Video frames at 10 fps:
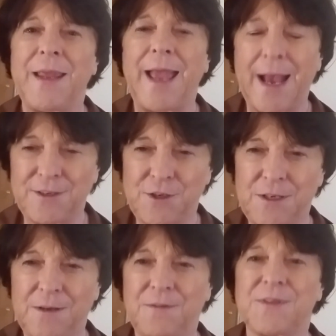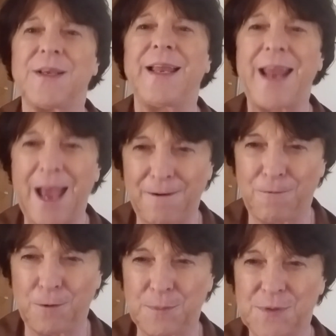adjectives and
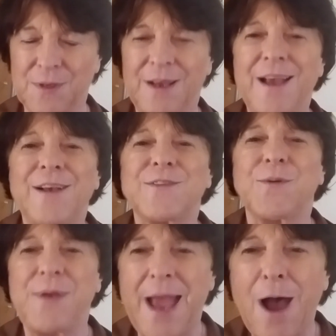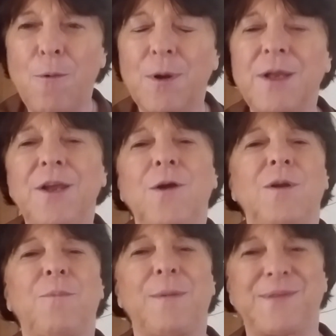adverbs. So now we're going to go to
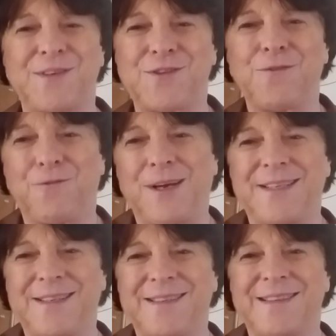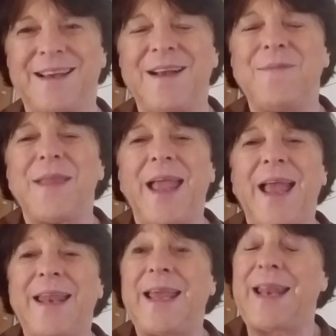prepositional phrases,
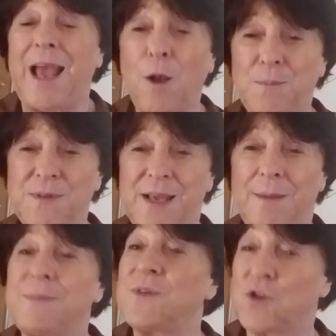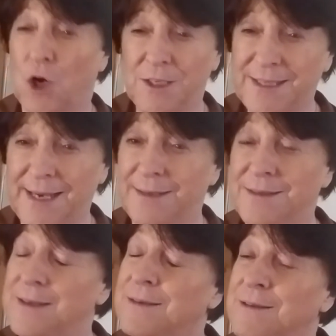and it helps them start
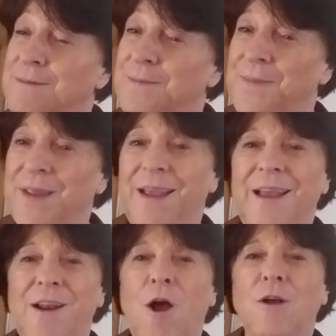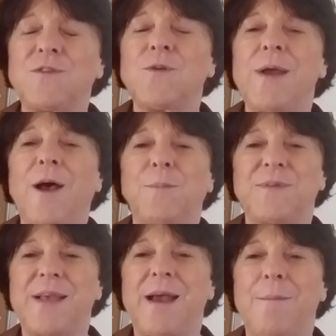sentences. It also helps
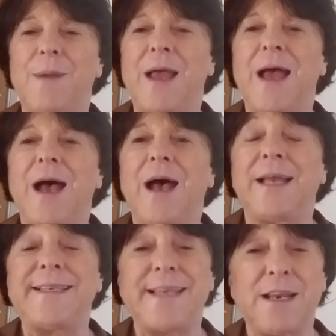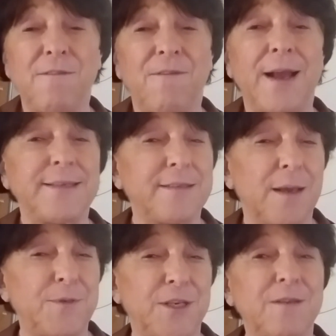them identify
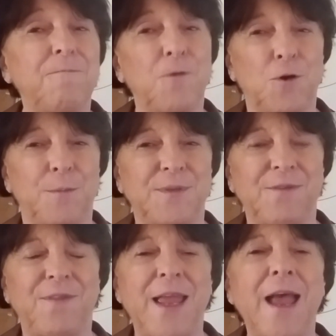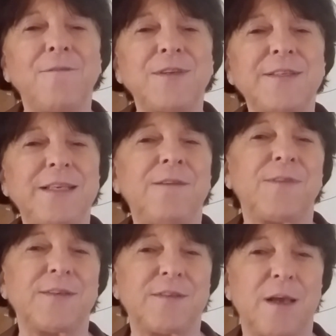subjects and verbs. If they have to see if
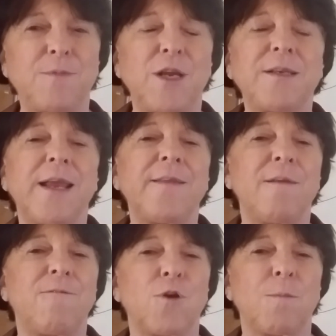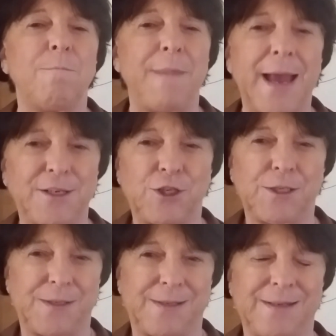the subject and the verb
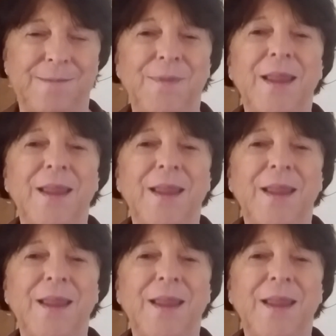matches,